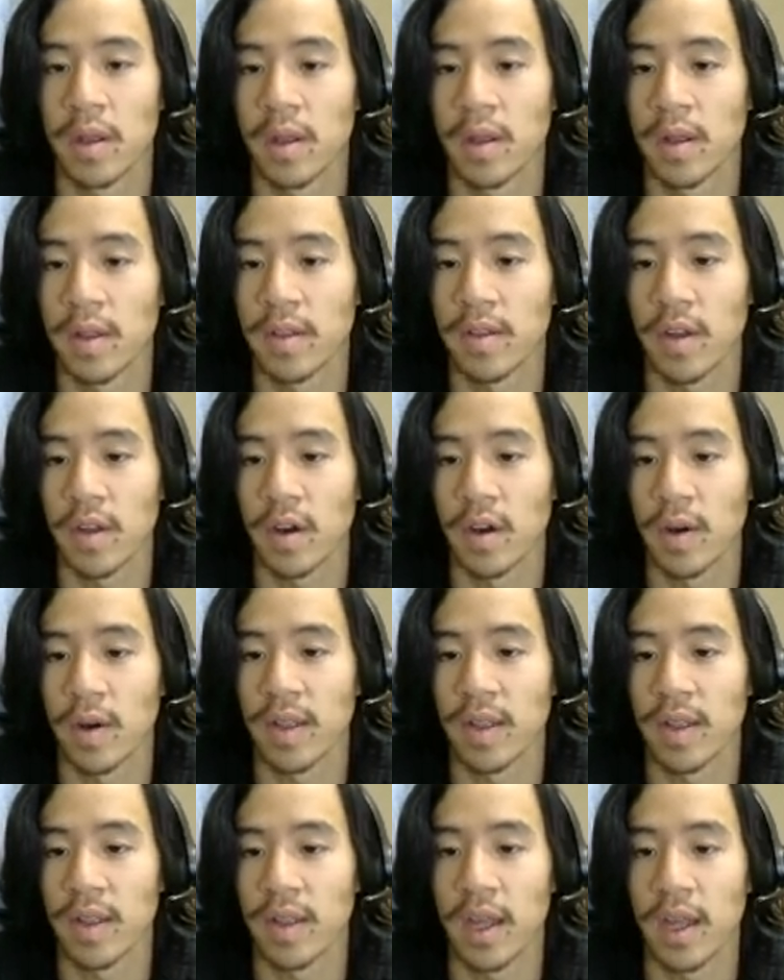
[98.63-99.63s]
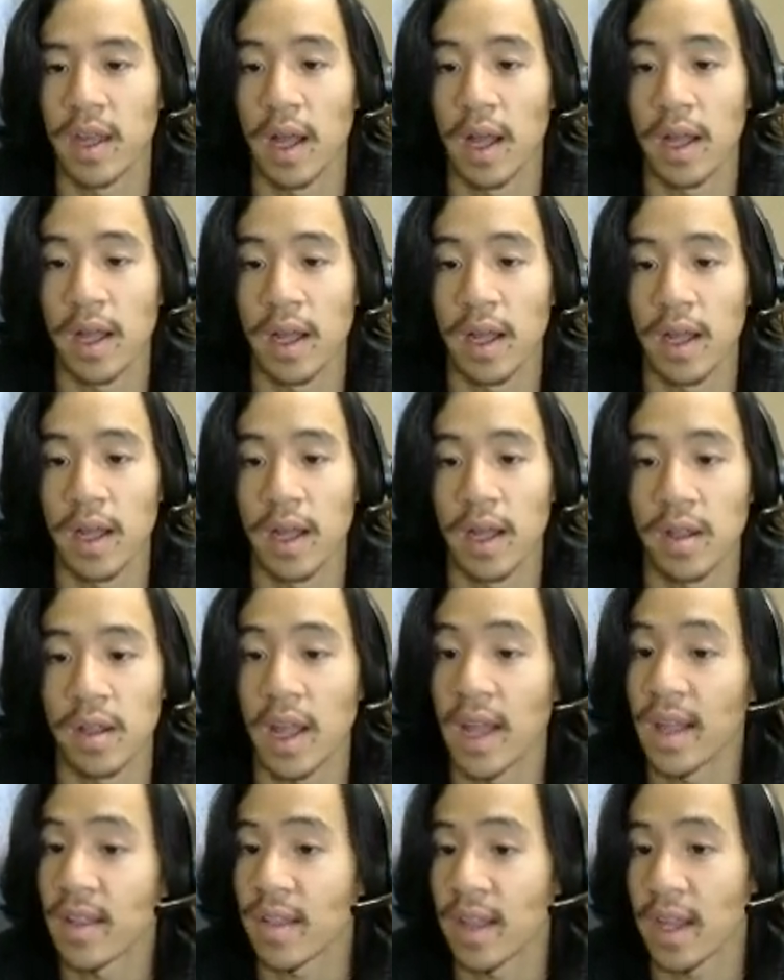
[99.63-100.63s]
So it's a
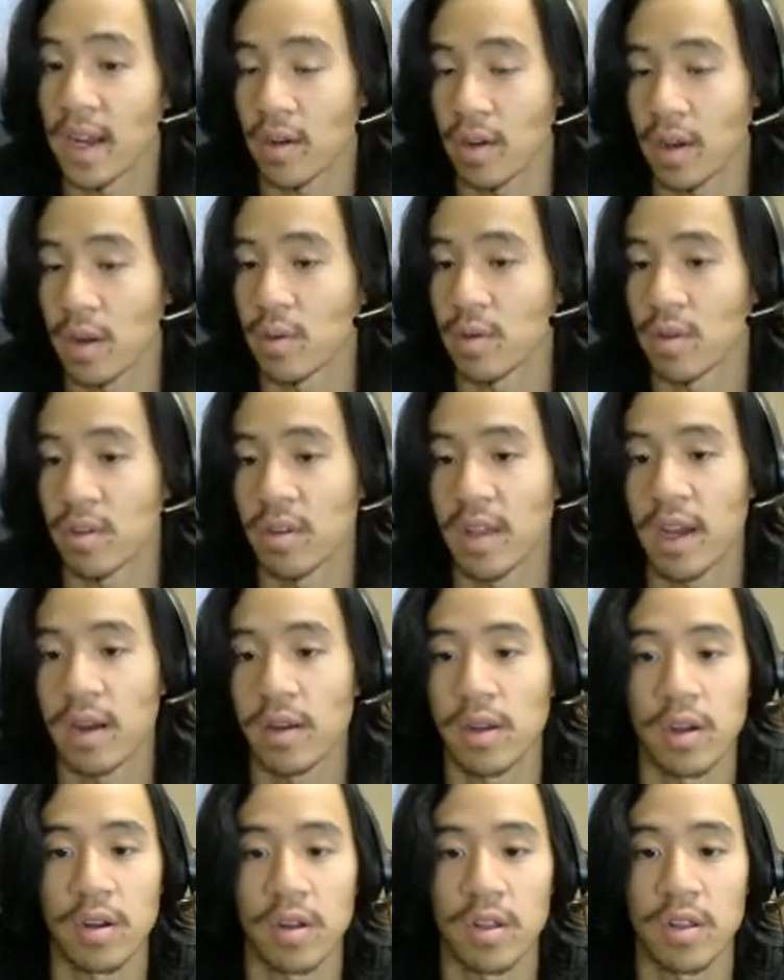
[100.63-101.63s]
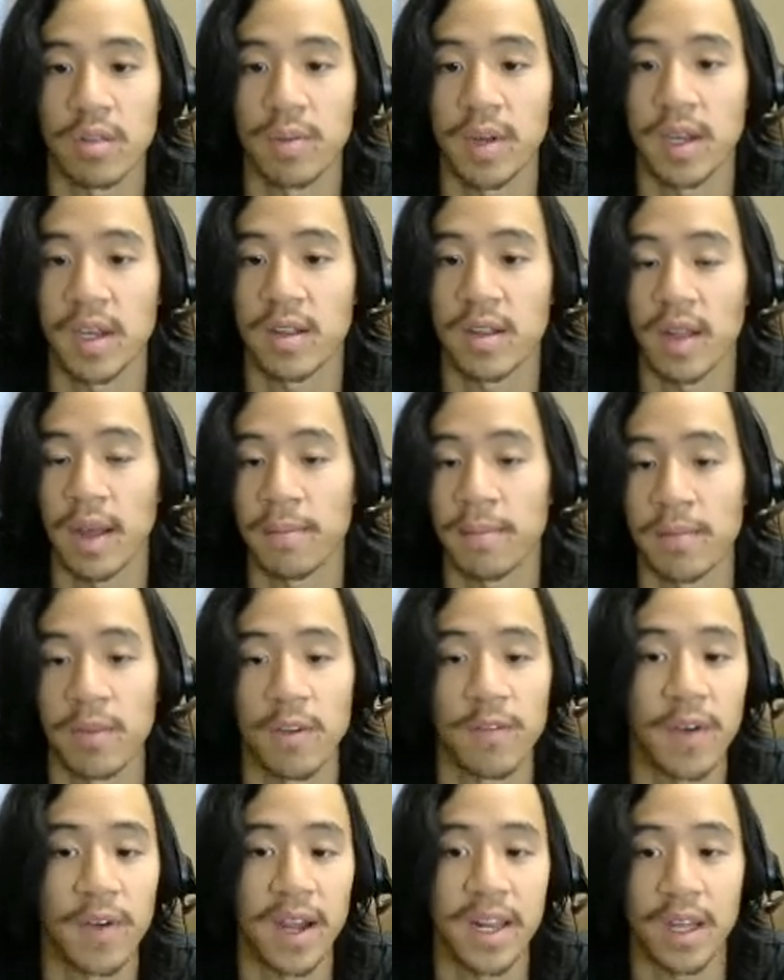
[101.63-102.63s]
less than or equal to now, notice, because I'm
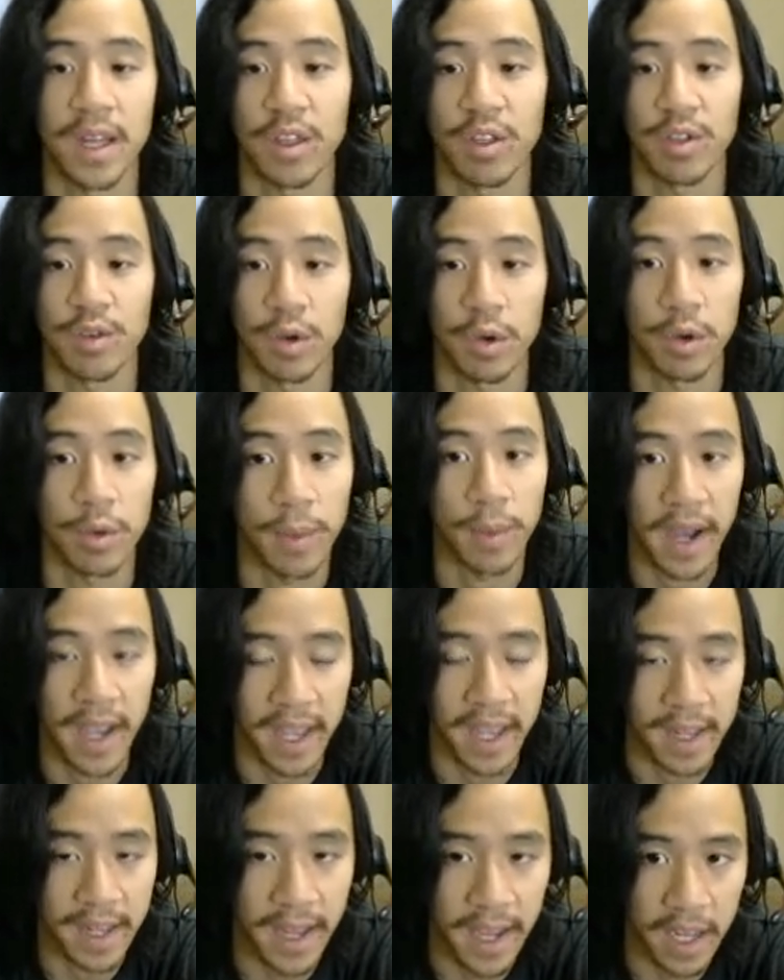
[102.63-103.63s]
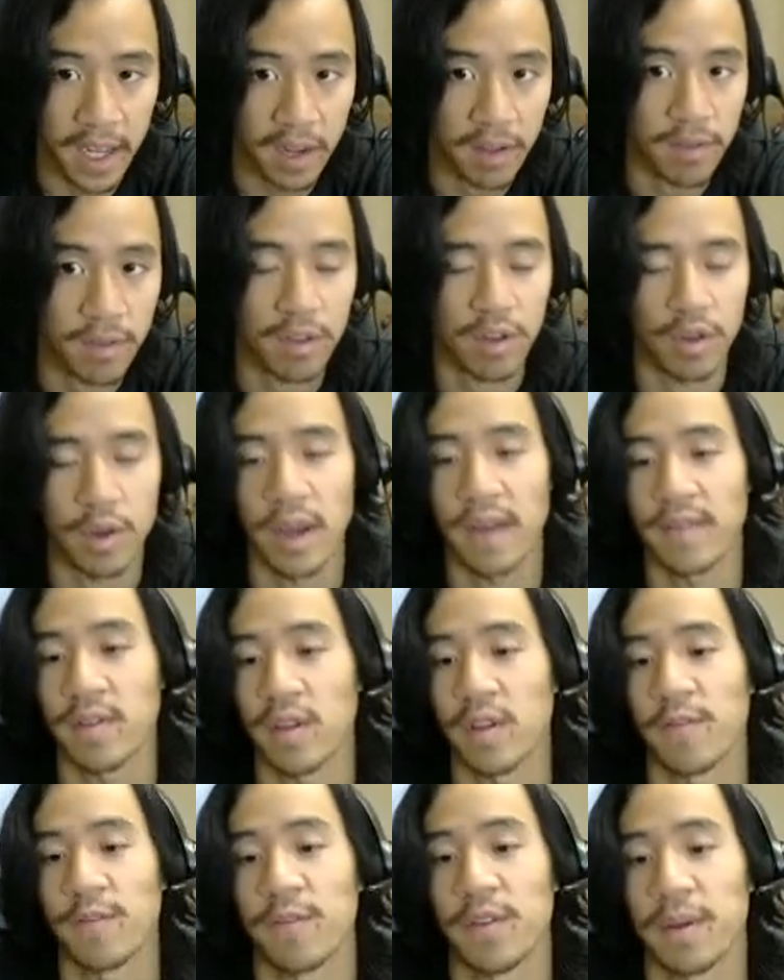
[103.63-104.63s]
dividing through by a negative, so you have
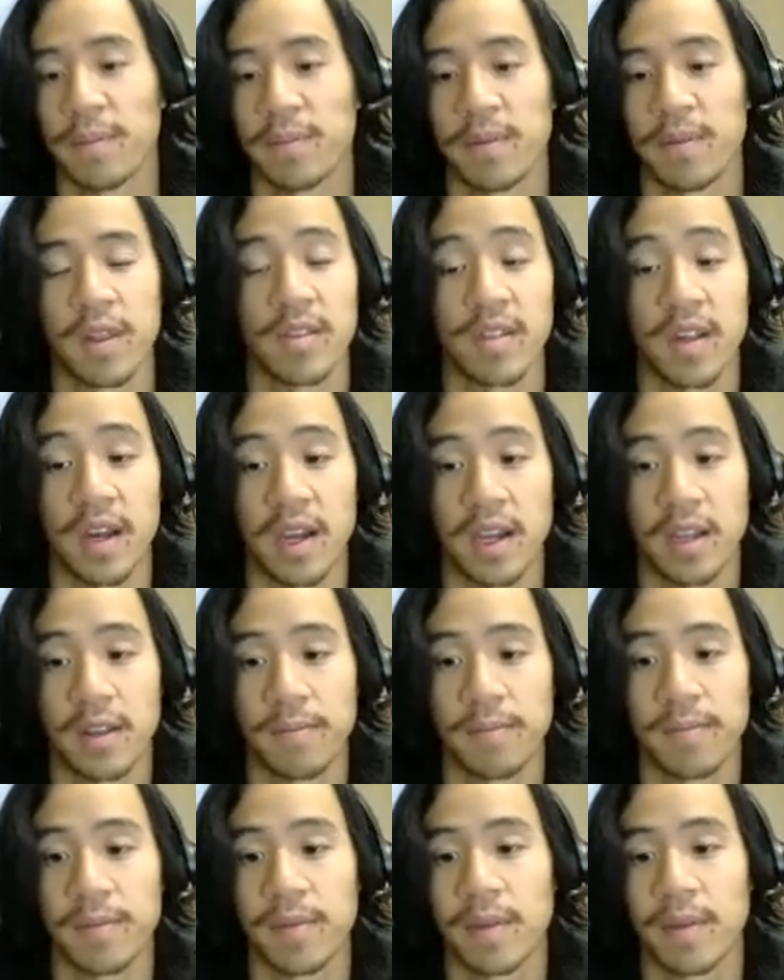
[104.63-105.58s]
to flip the sign.